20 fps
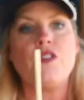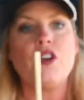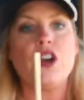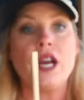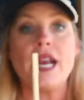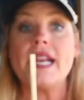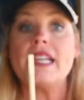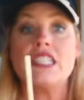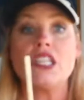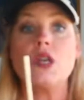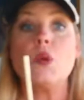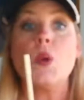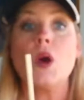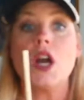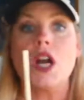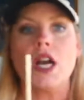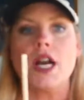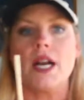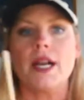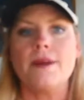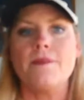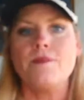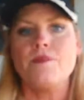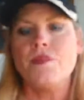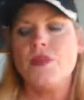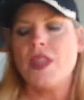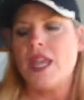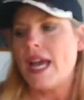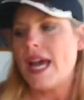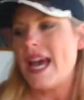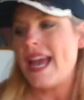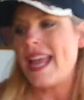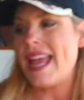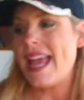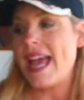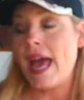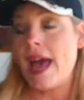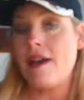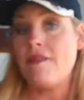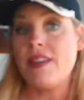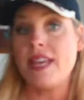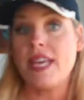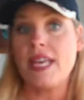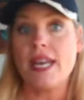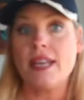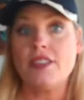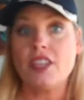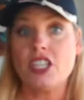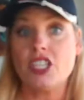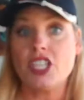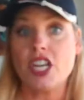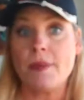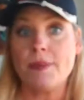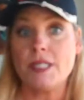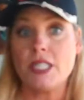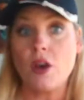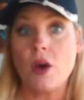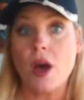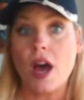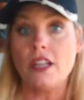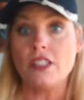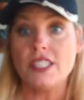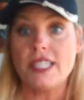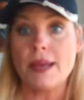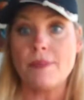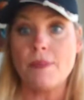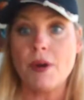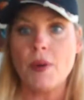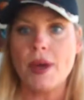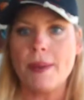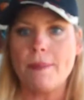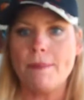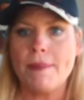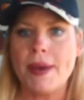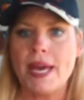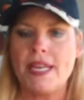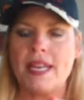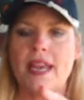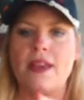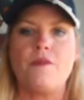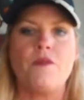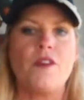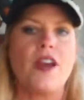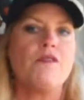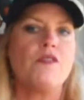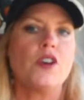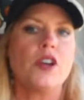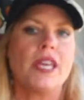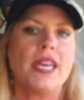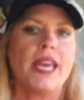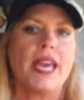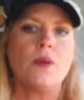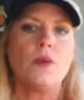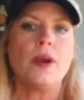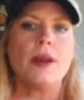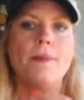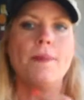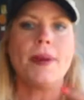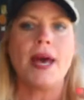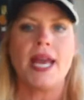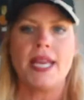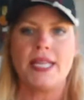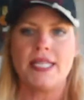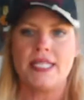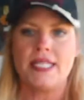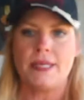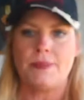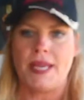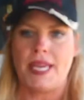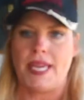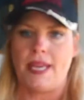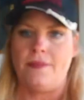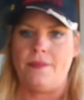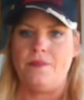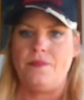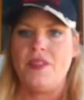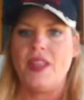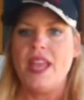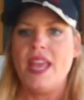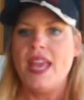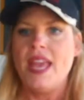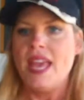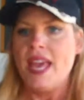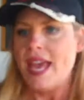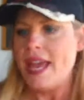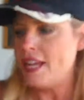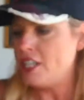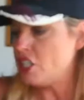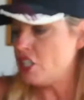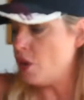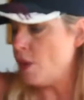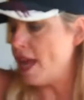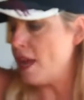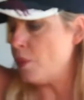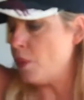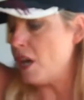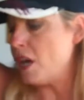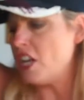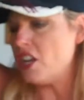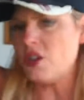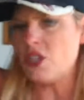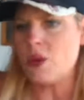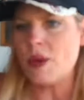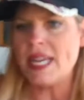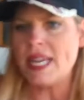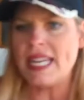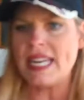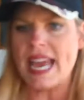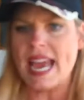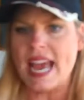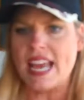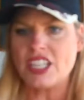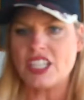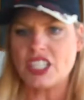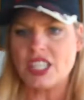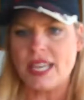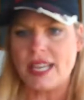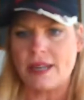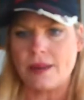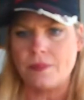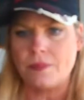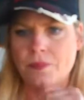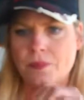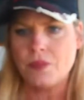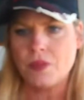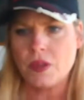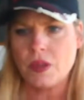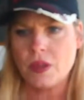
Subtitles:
for it to work. I have it at the shop, so I'll demo it Monday. If I forget, remind me. Hey, Joanne, what are you doing in Ashland?